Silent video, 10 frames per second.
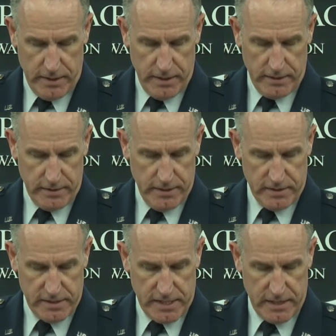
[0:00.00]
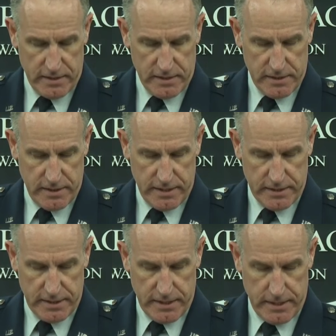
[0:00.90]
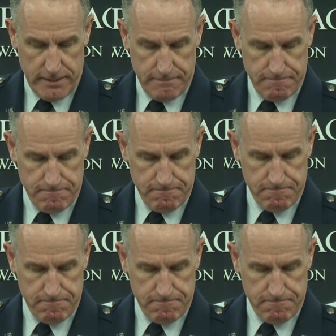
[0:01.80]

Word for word: it, it, says that um,